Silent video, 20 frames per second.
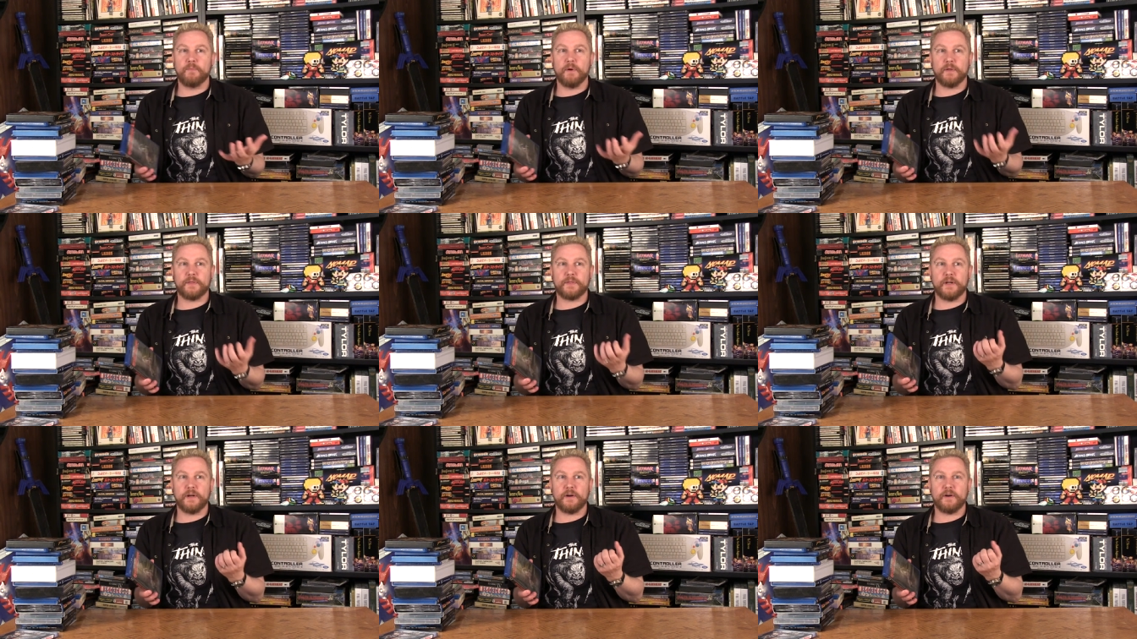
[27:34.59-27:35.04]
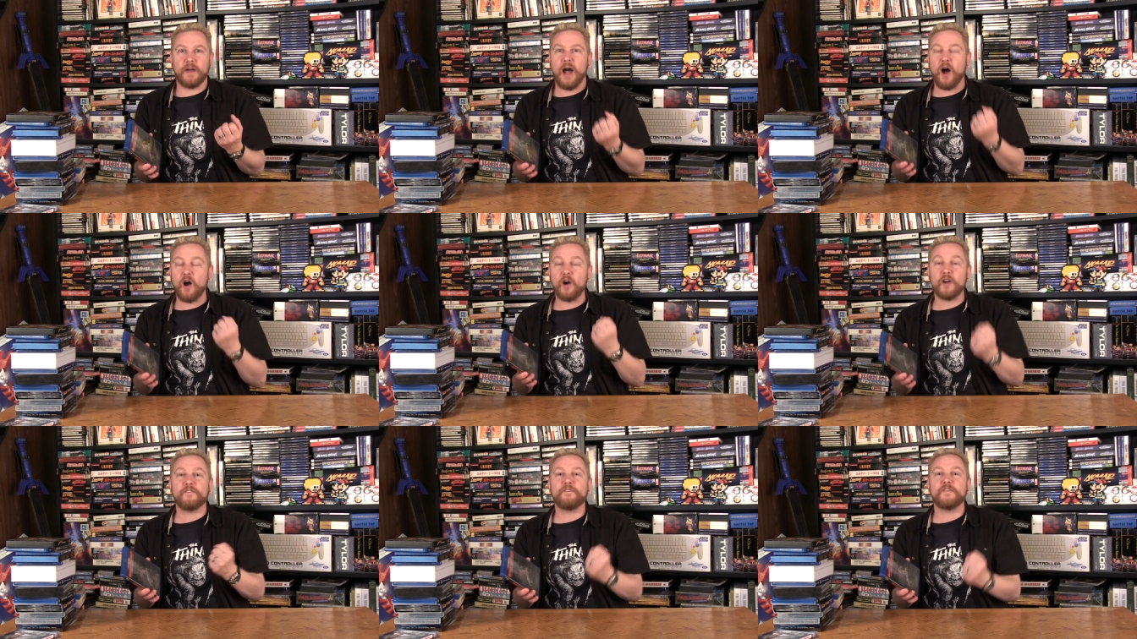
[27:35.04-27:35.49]
but they're
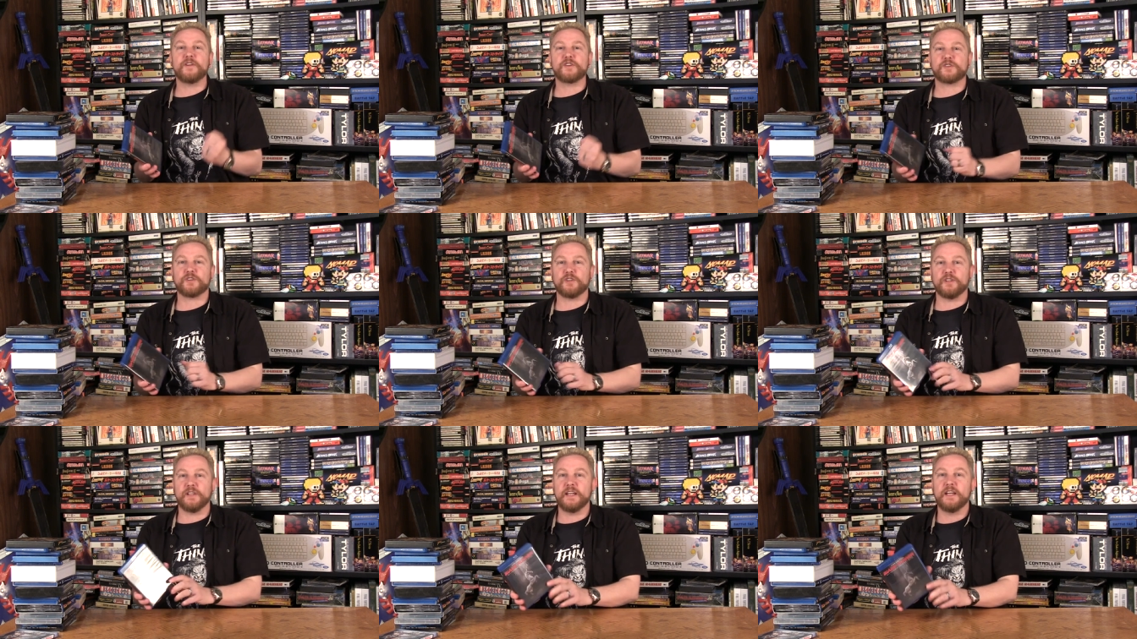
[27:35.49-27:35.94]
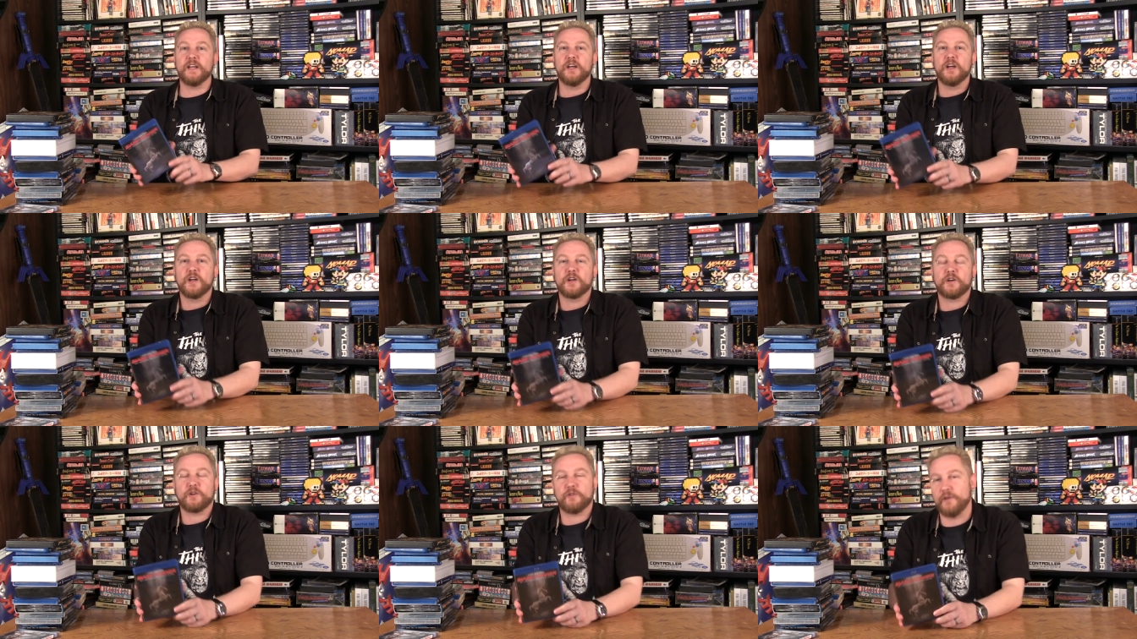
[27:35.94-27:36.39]
artificially
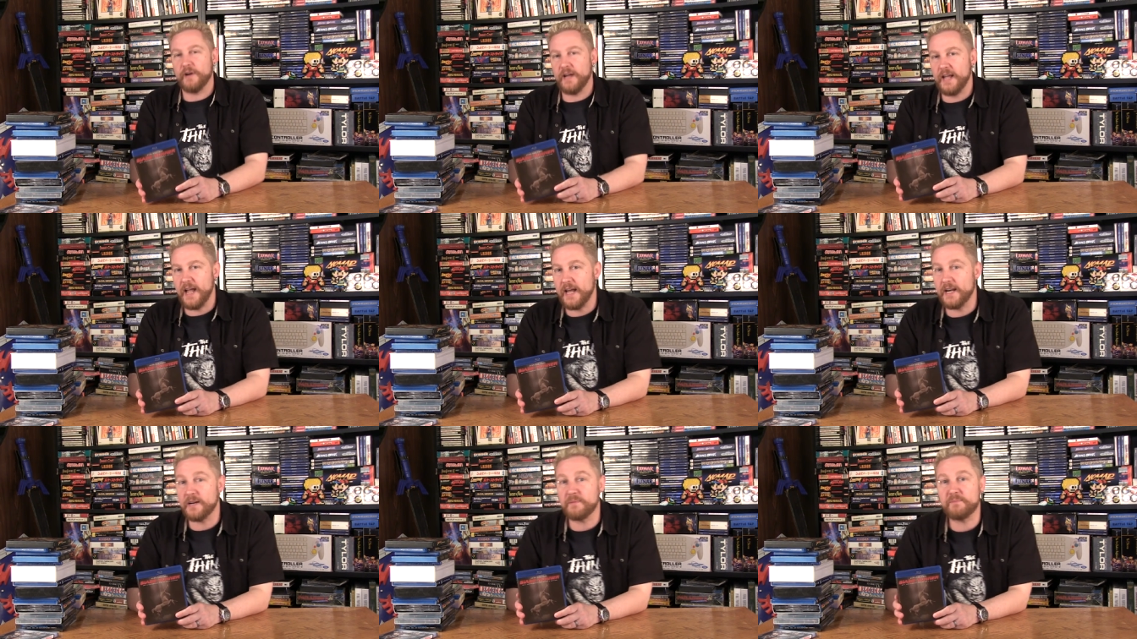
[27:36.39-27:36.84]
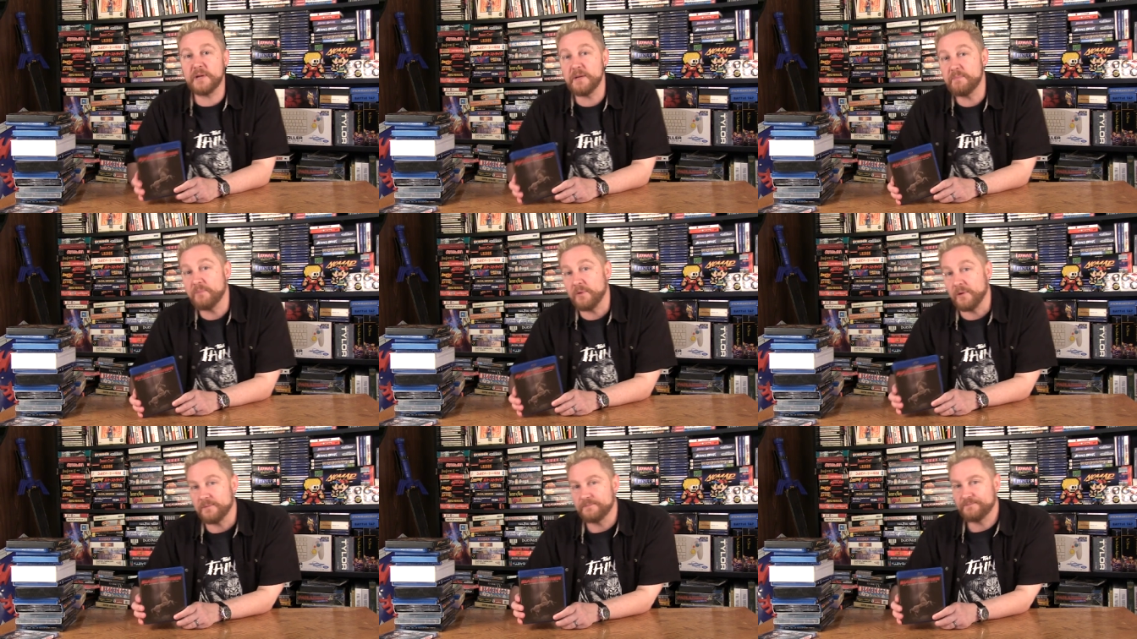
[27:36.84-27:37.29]
created
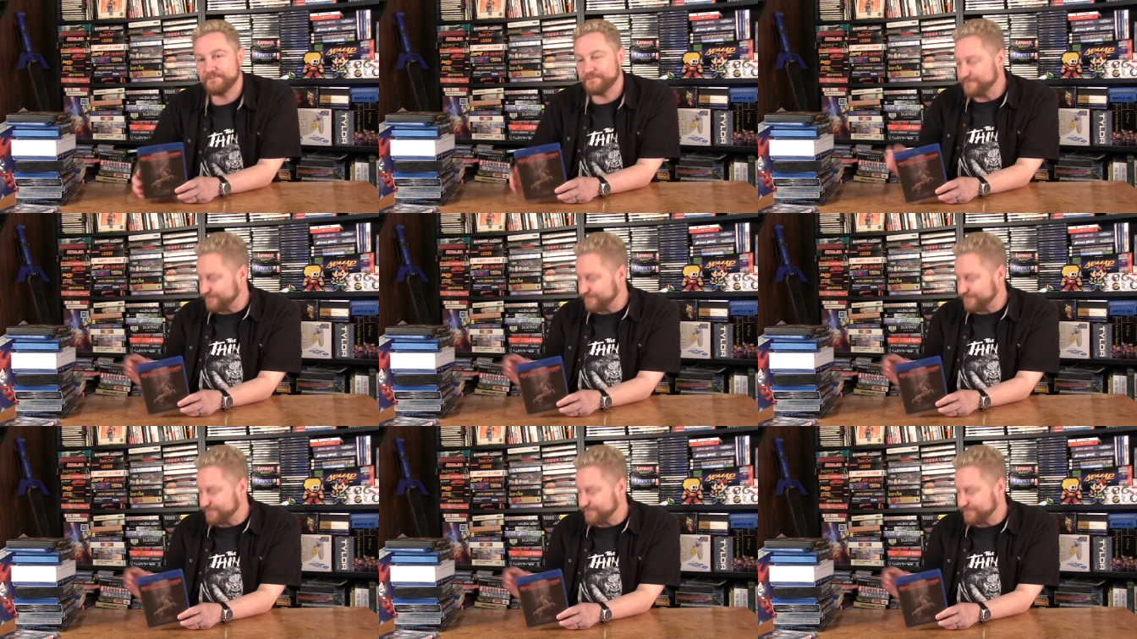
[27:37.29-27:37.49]
people.